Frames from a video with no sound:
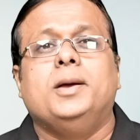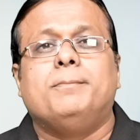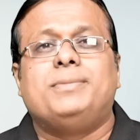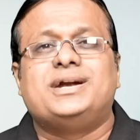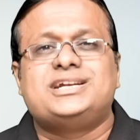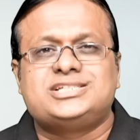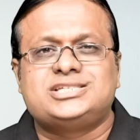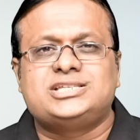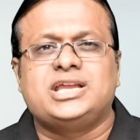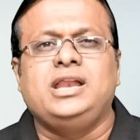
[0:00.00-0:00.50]

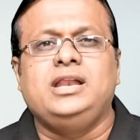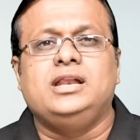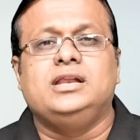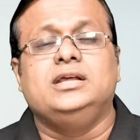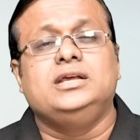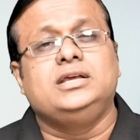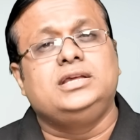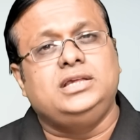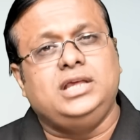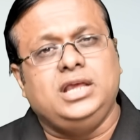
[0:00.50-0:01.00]
But still,
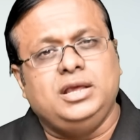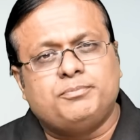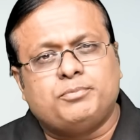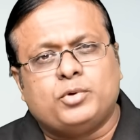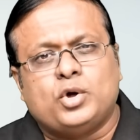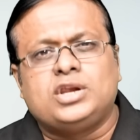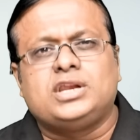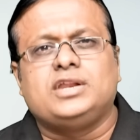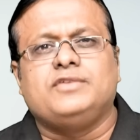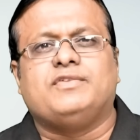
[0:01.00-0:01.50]

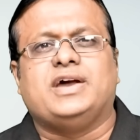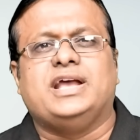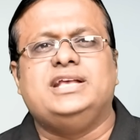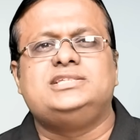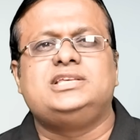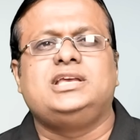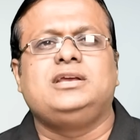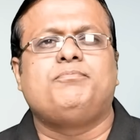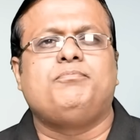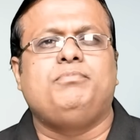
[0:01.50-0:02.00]
keep on
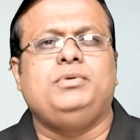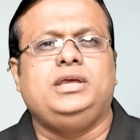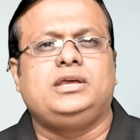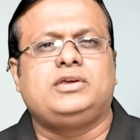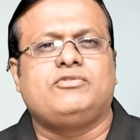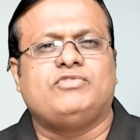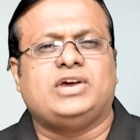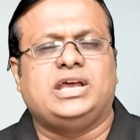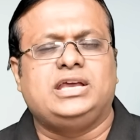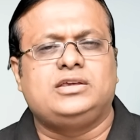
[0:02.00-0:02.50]
revising
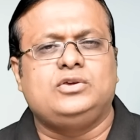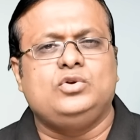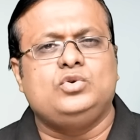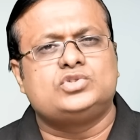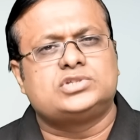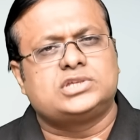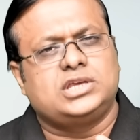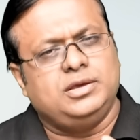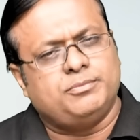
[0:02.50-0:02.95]
PYQs,